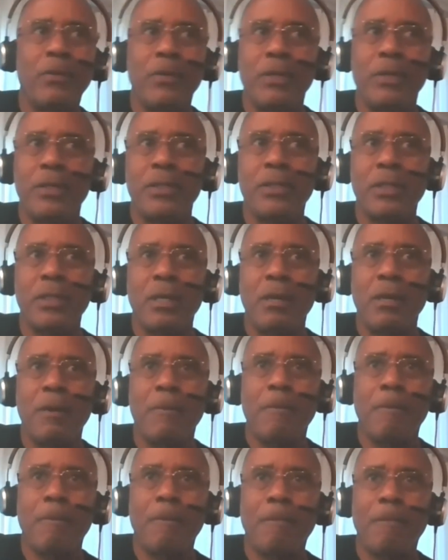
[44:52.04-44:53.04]
Nobody
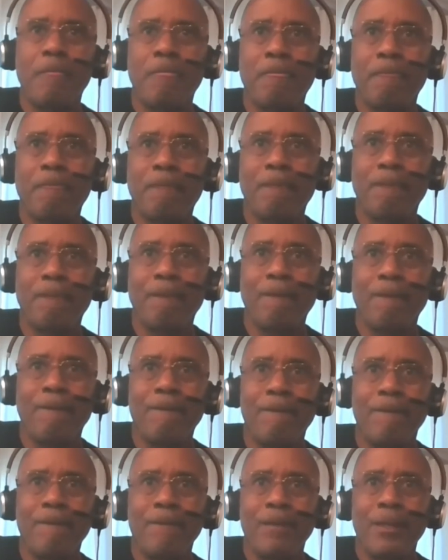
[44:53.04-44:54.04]
asked to be poor.
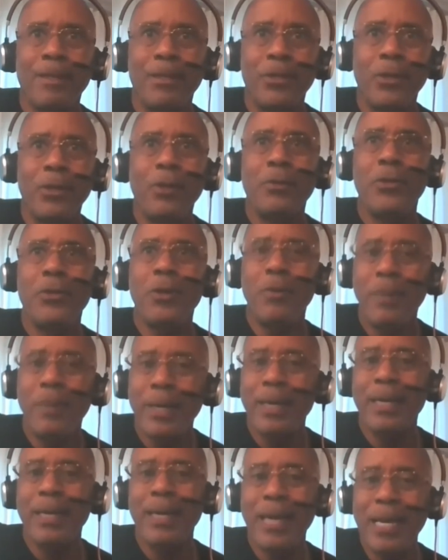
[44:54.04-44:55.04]
That.
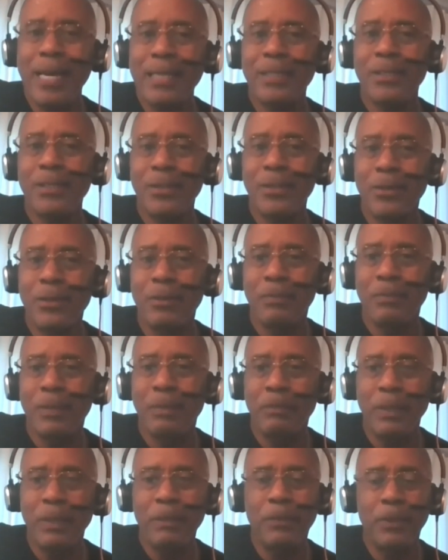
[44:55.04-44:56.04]
nobody asks to it, but
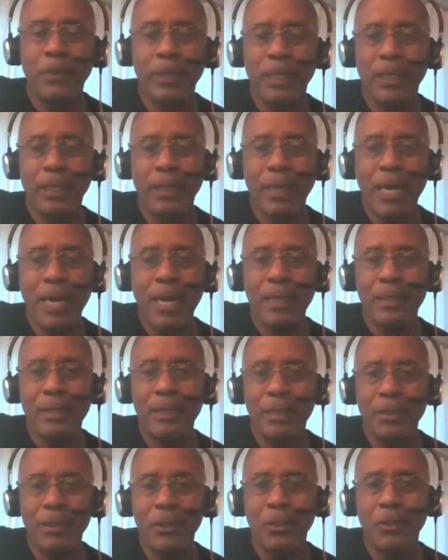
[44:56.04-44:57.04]
people get locked
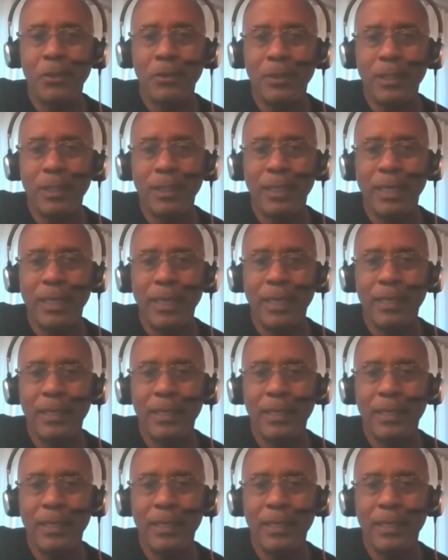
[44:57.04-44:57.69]
into it, and